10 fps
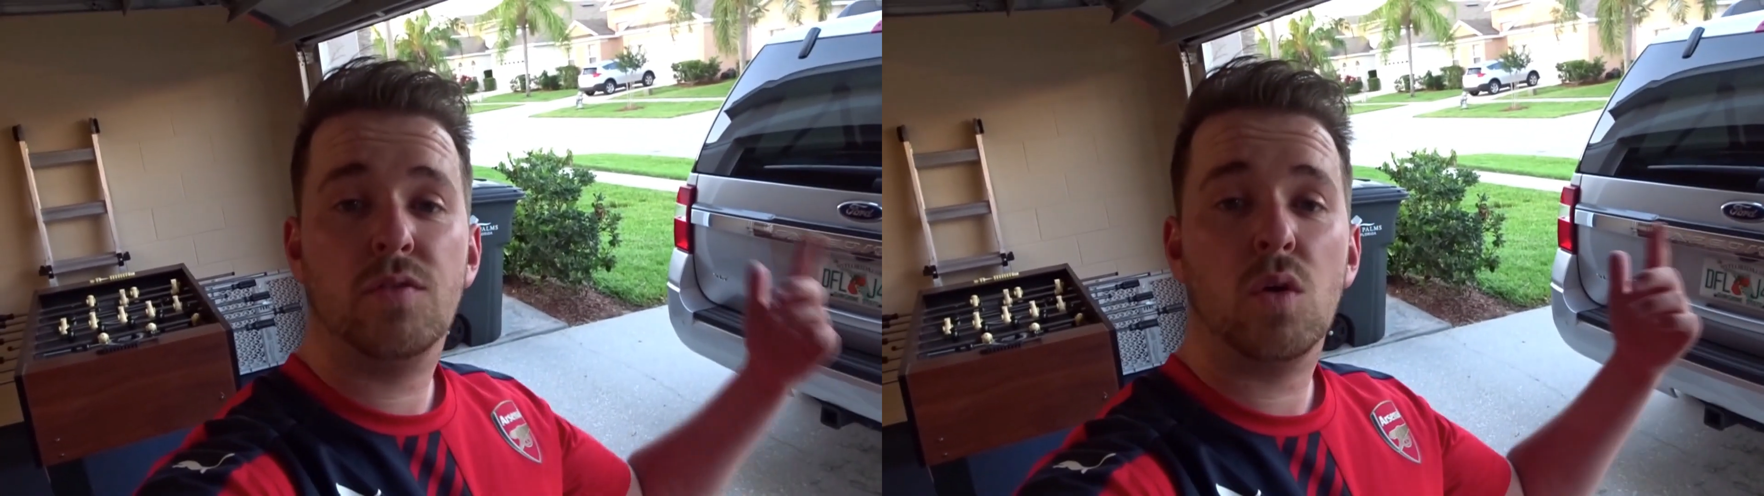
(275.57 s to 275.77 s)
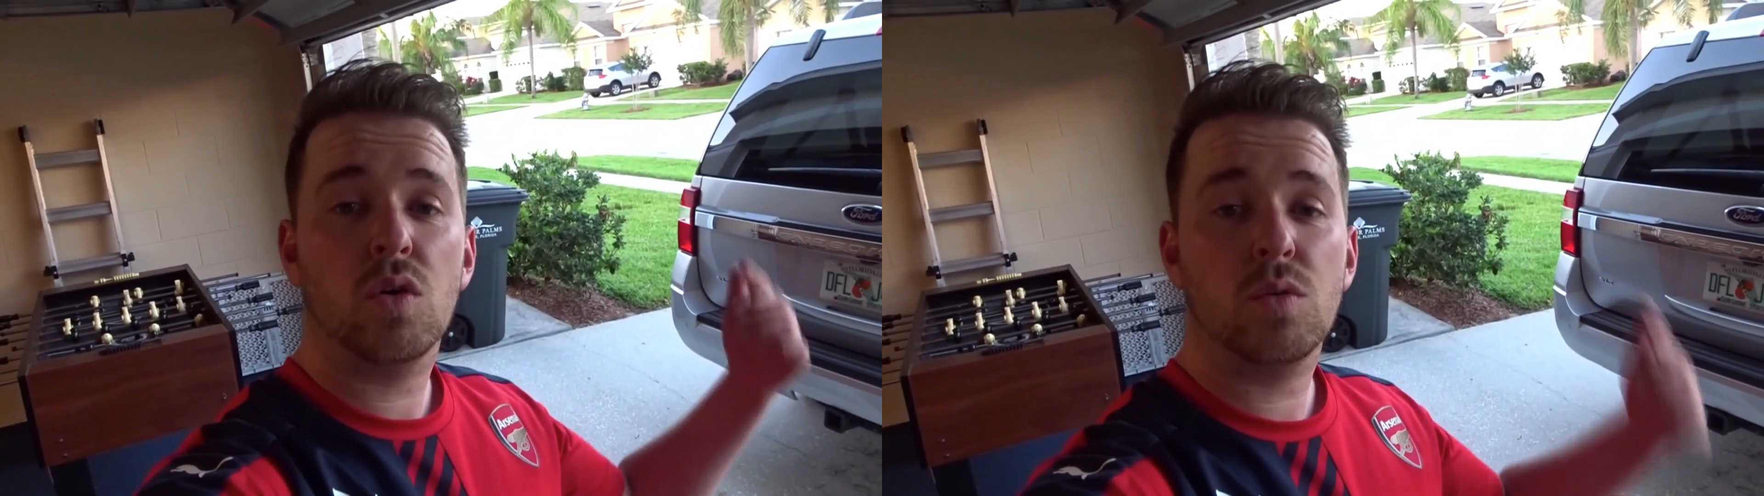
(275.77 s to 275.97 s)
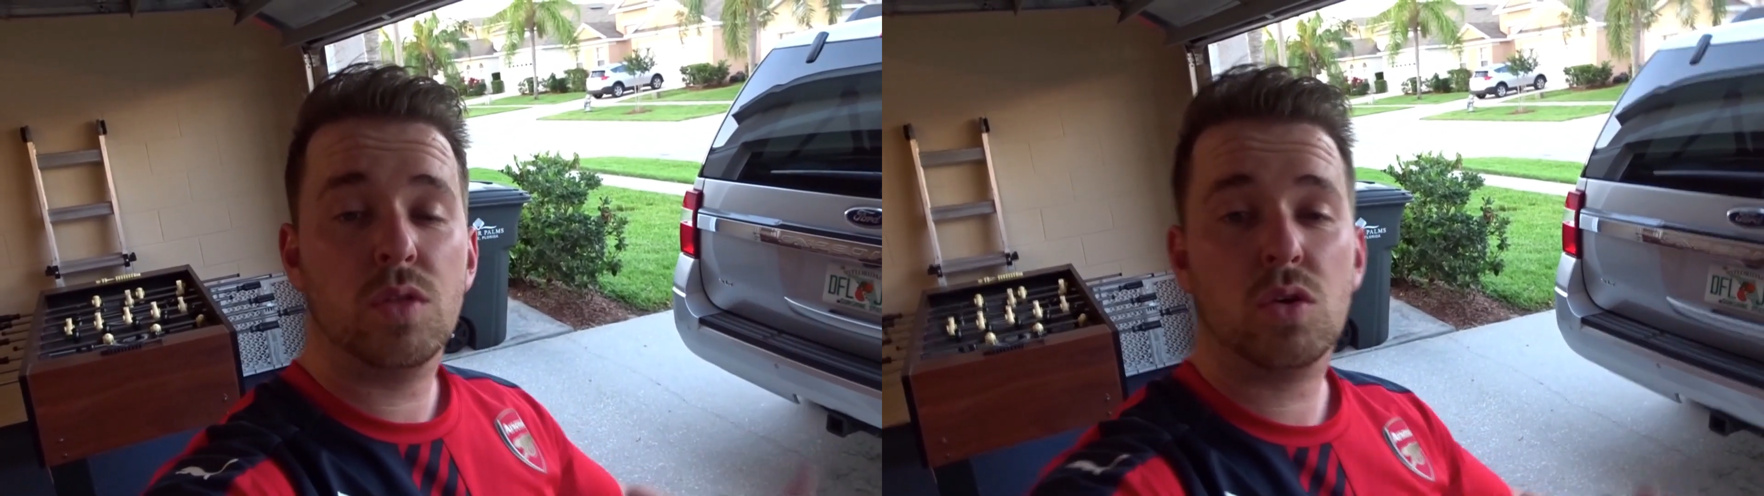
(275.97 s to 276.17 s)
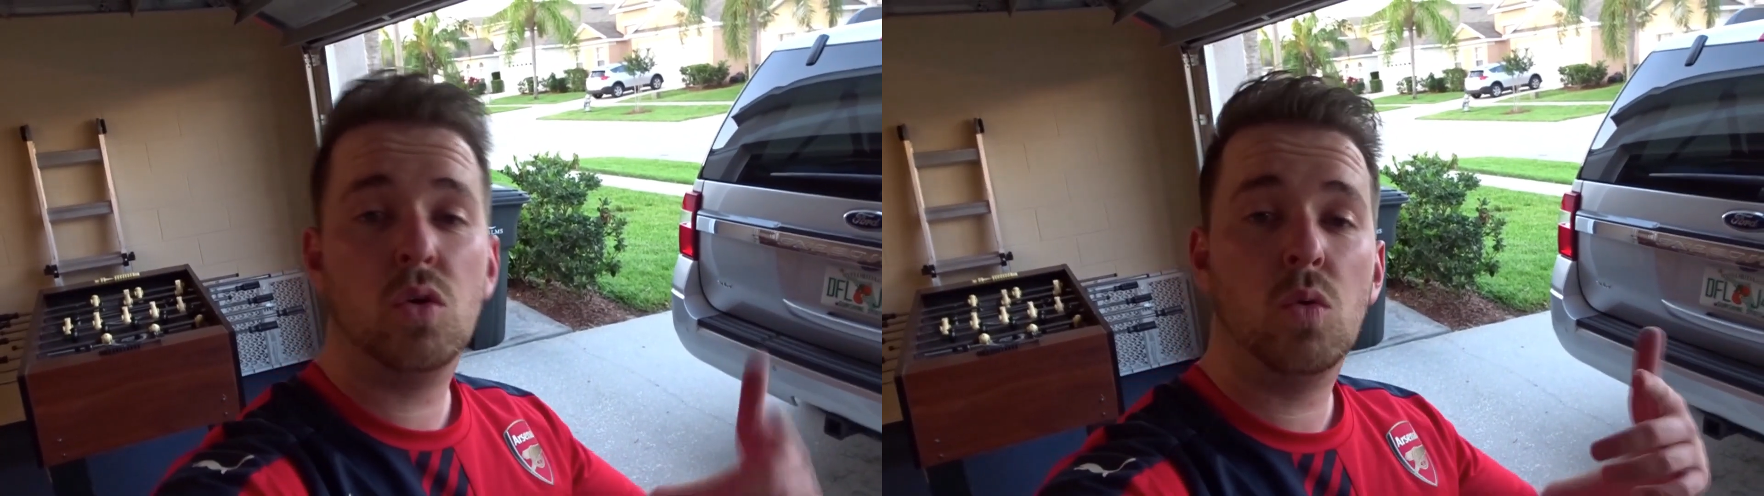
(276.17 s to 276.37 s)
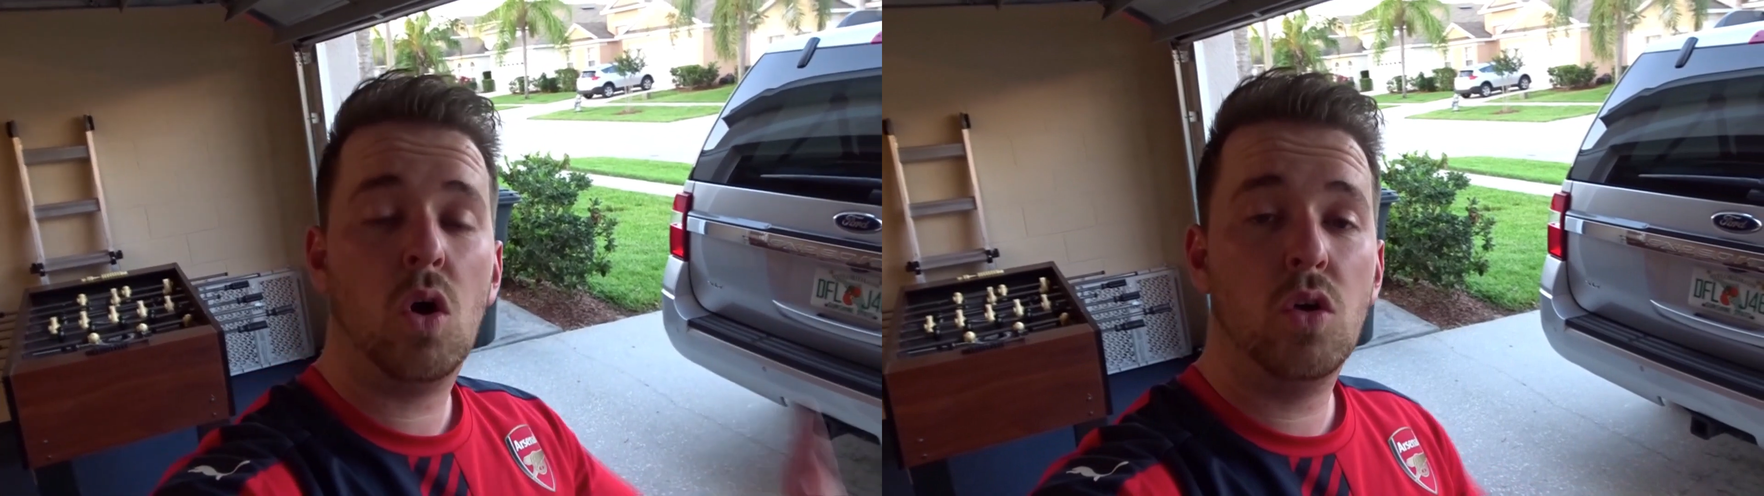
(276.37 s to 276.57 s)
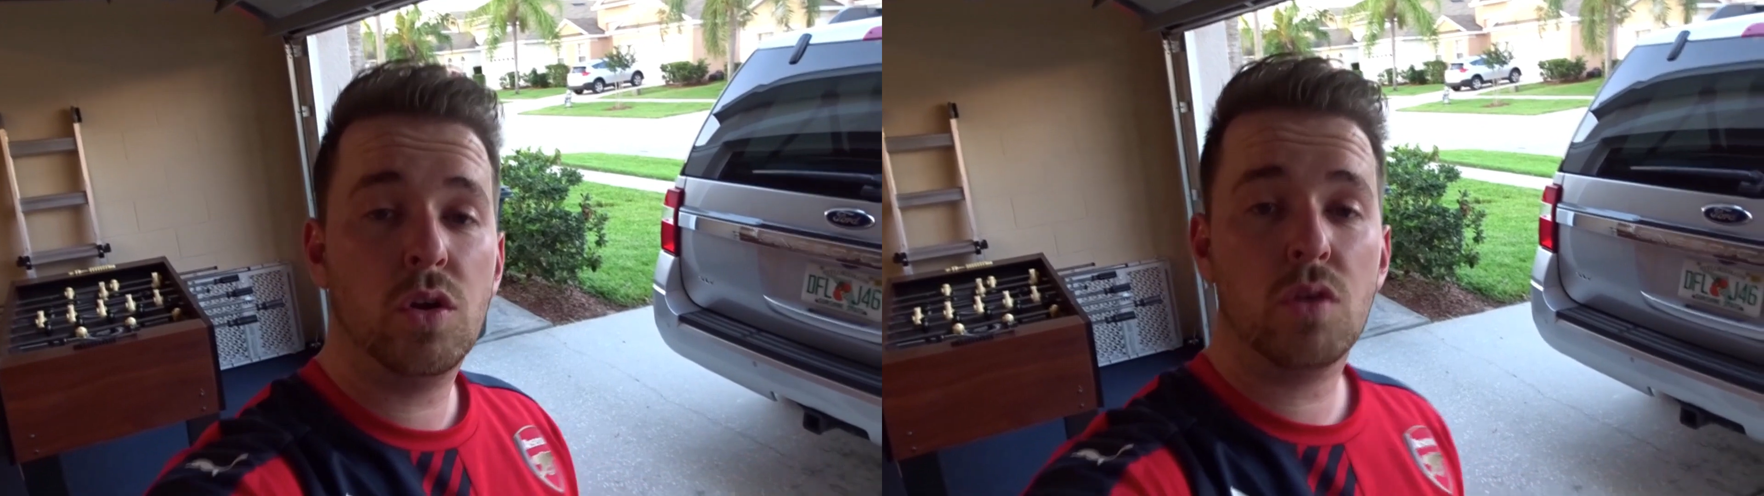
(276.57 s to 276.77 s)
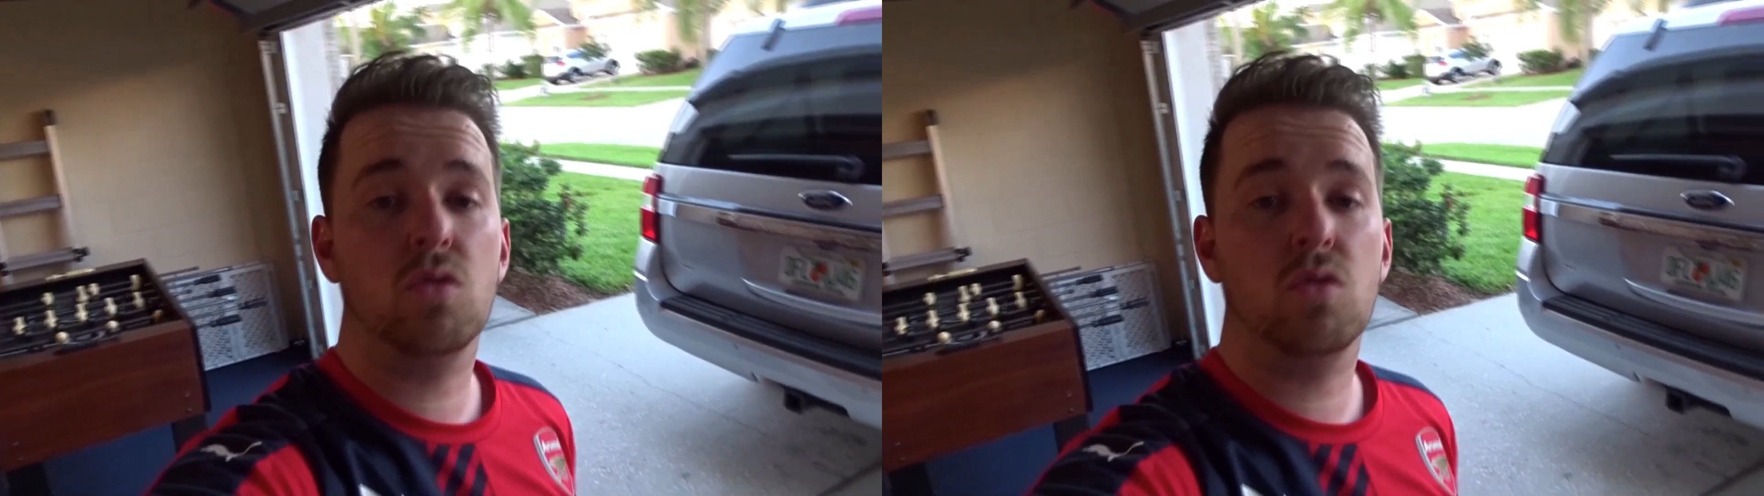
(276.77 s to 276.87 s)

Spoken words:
Florida with a cool Honda